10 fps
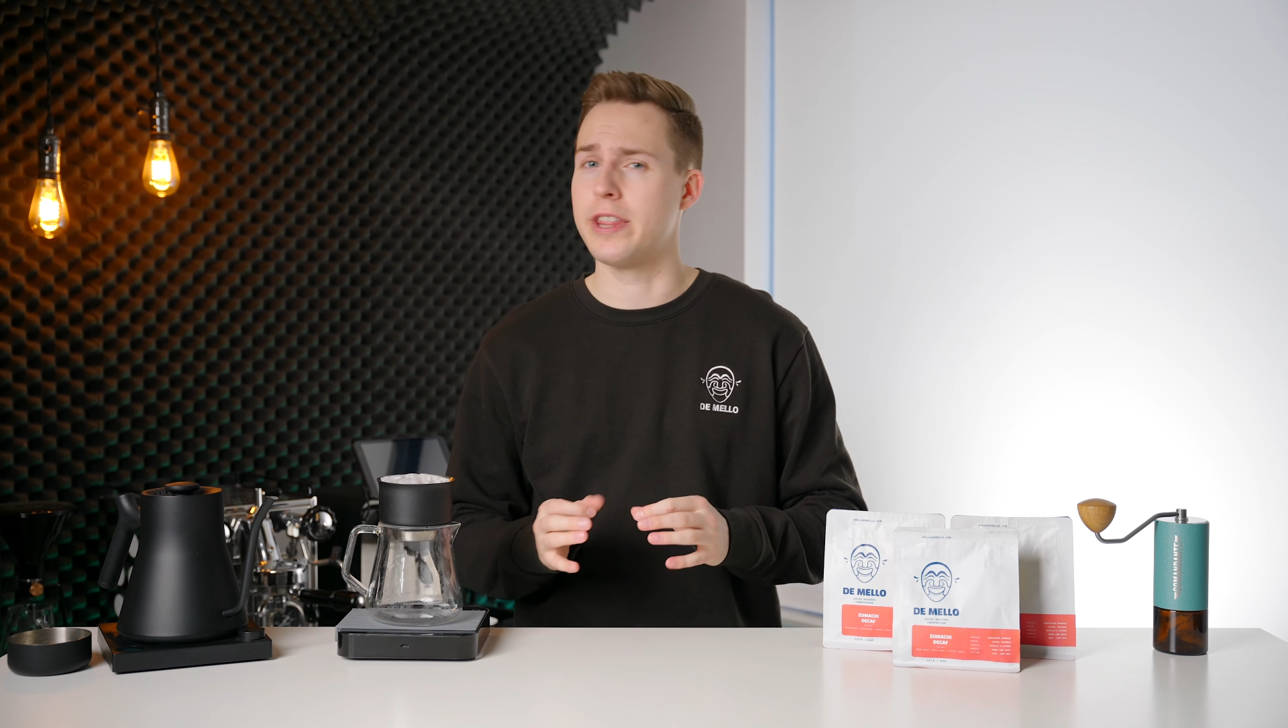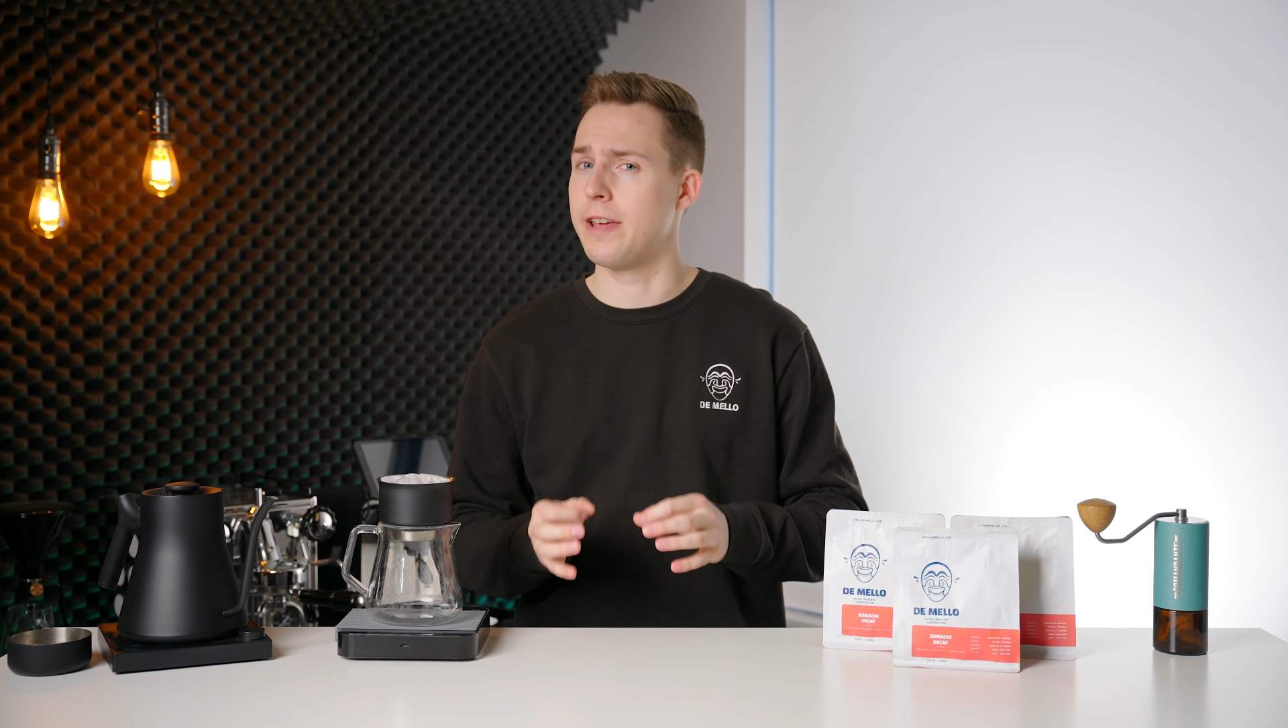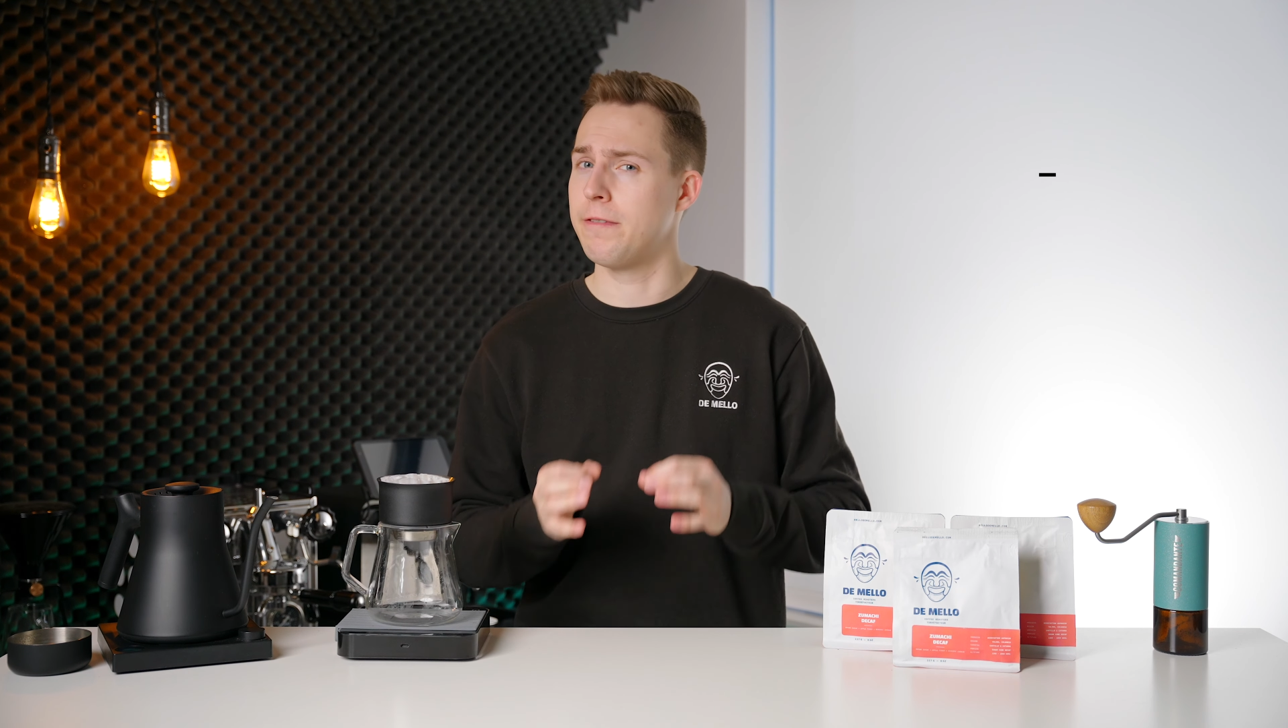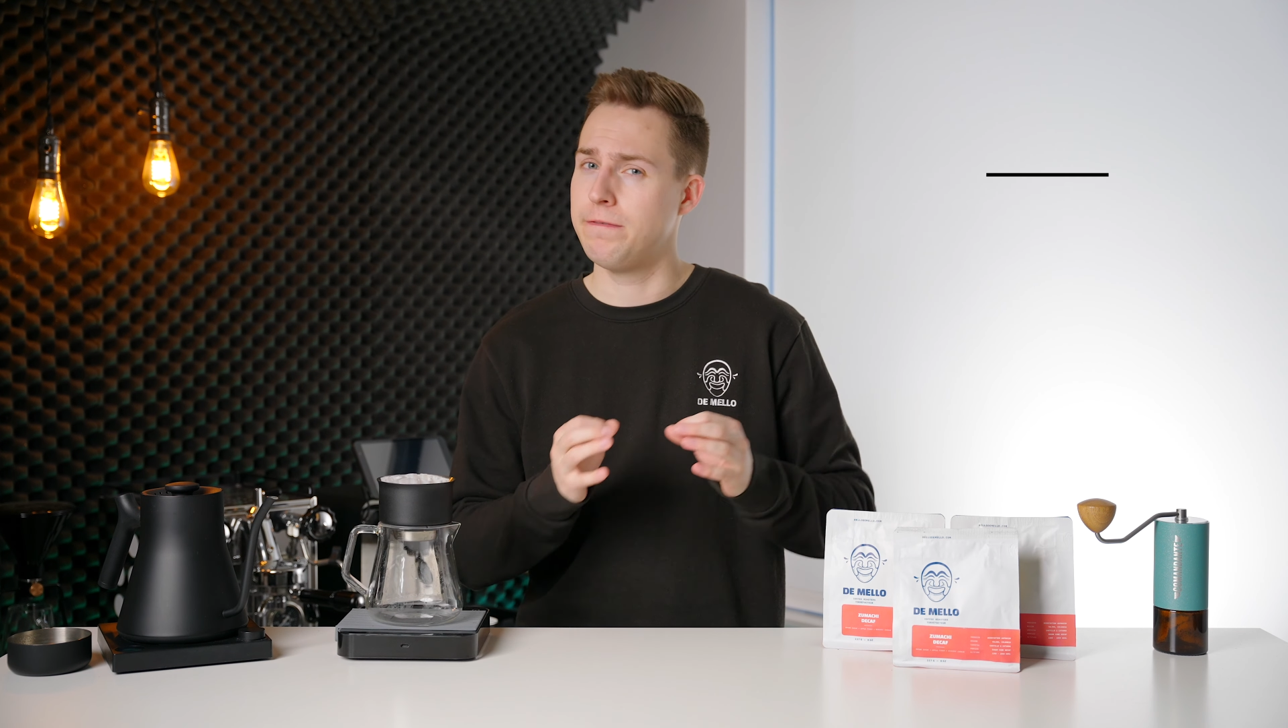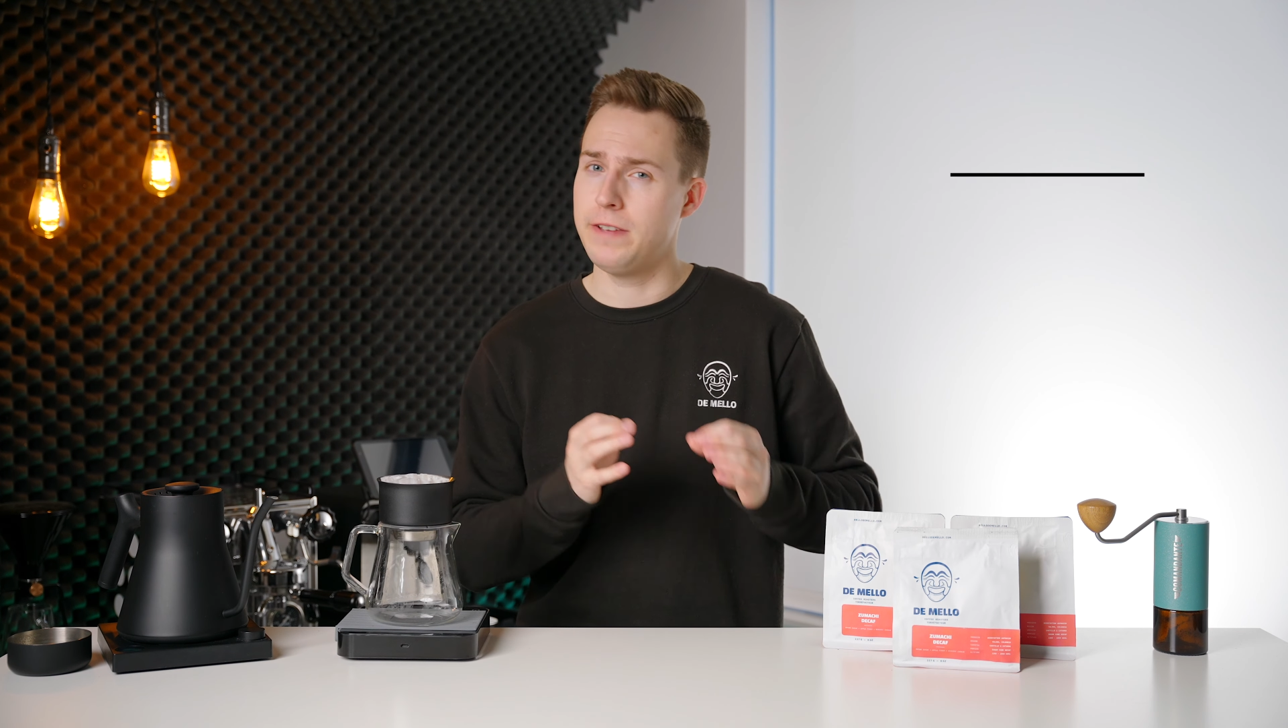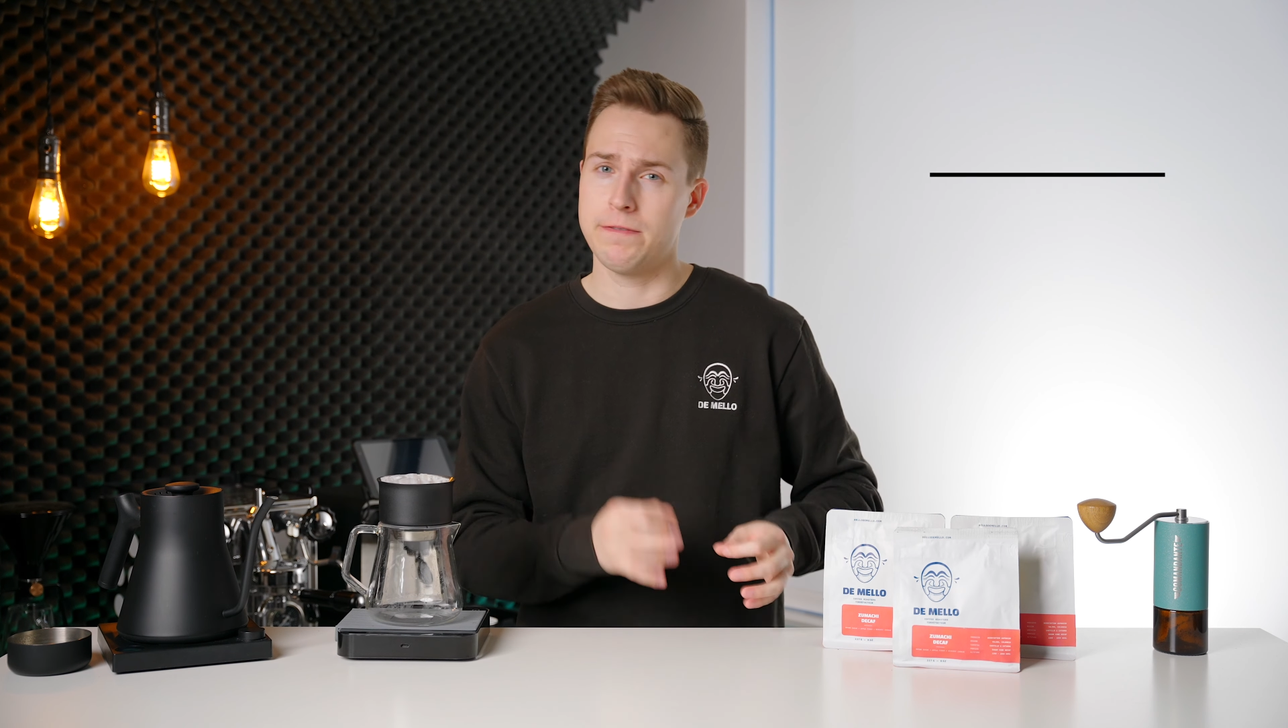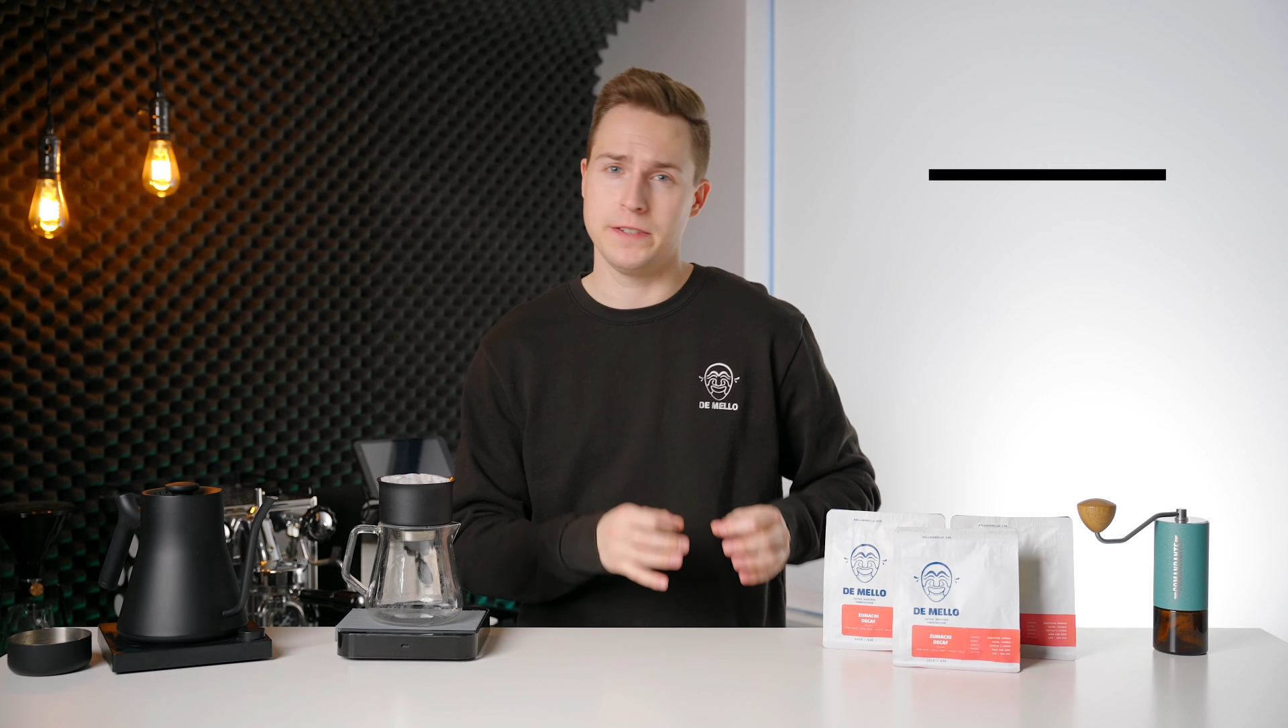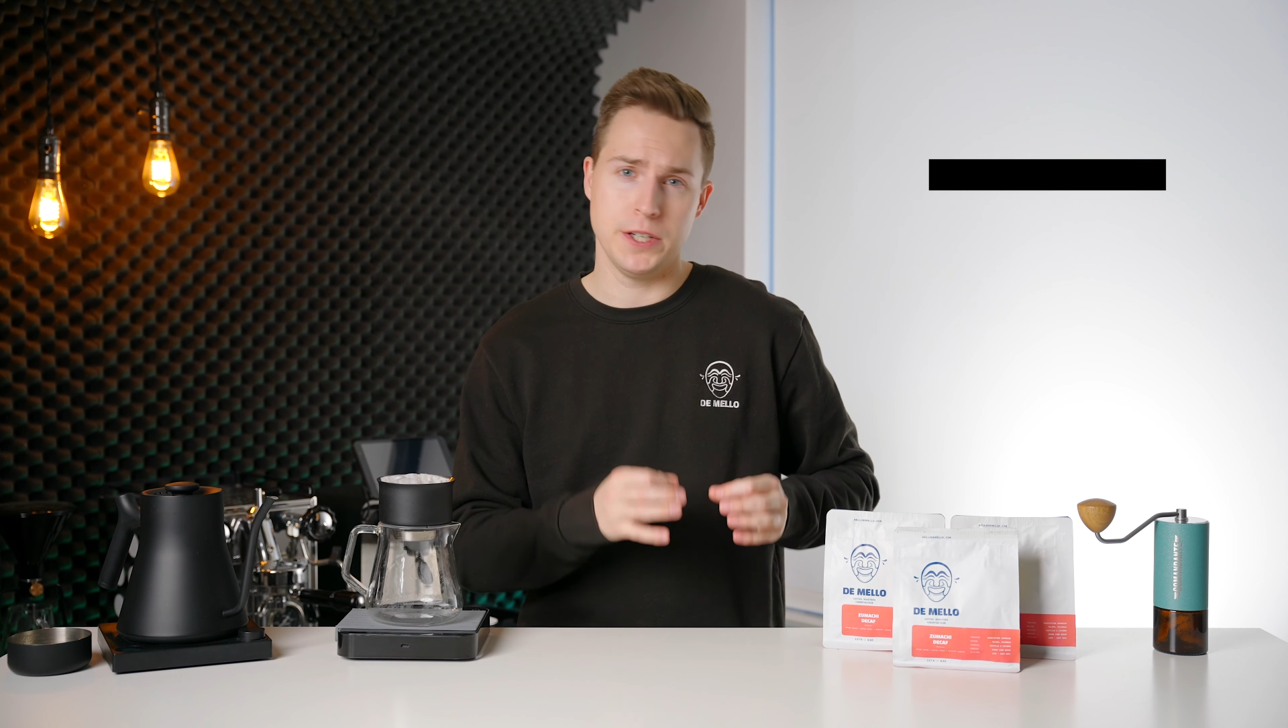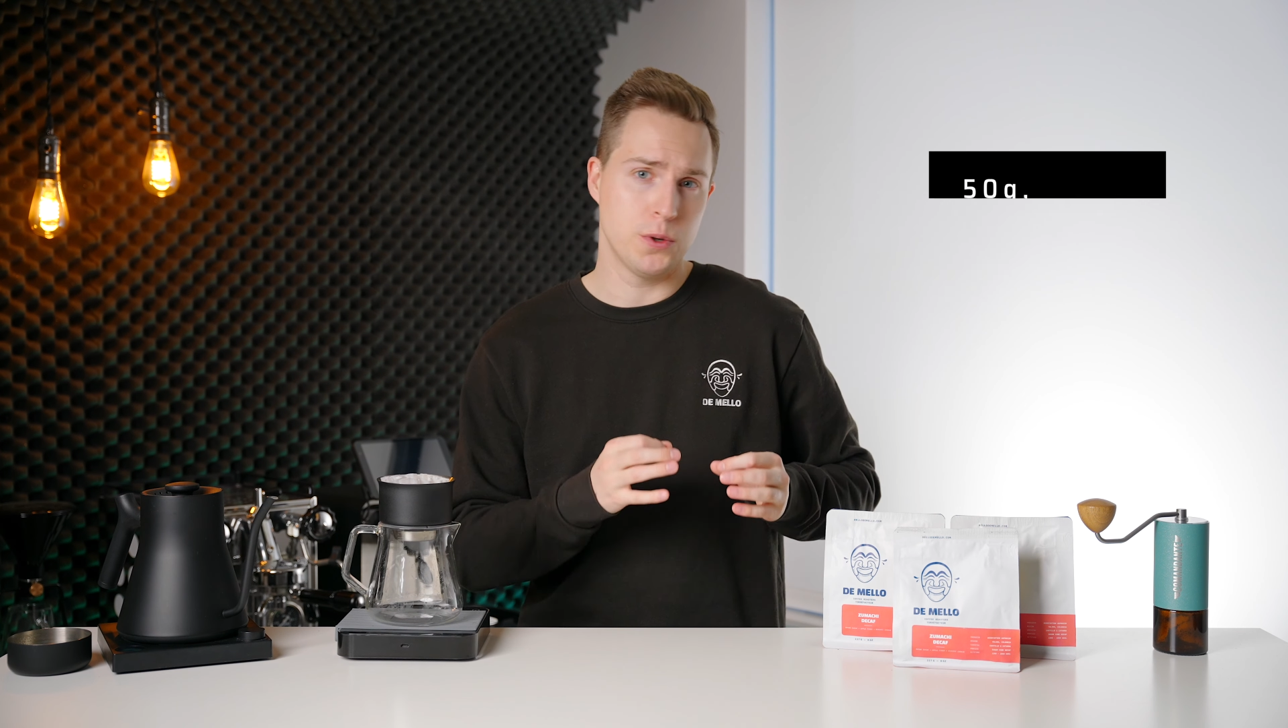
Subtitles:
a 50